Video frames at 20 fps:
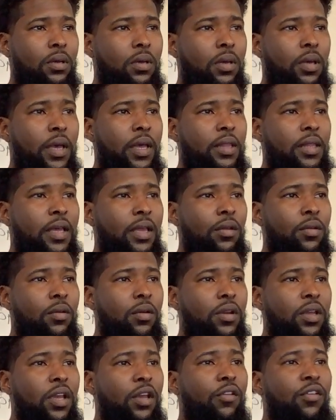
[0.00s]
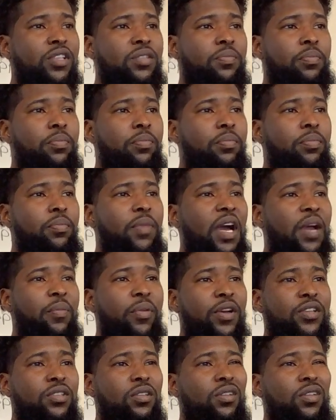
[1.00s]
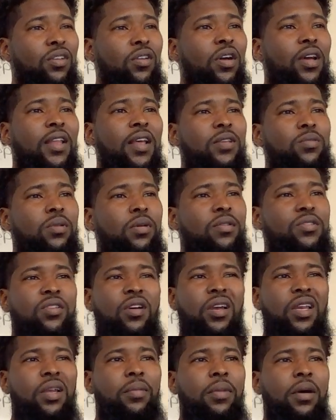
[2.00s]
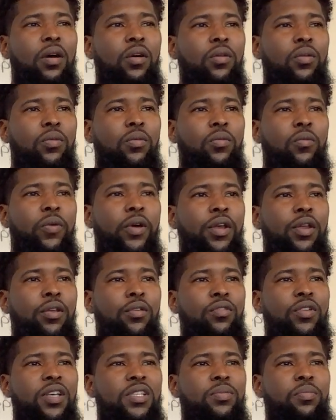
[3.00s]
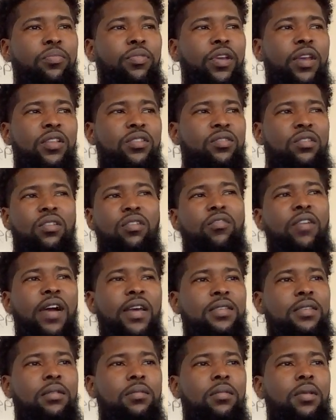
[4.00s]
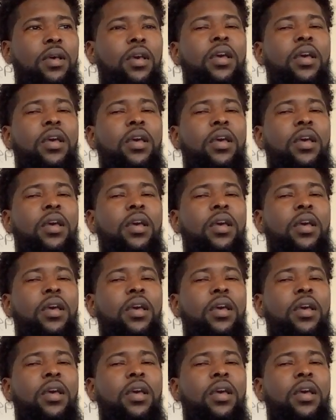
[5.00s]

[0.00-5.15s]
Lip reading: And then you're gonna increase back pressure on the yoke, and that's what I was talking about when you just bring it to the horizon.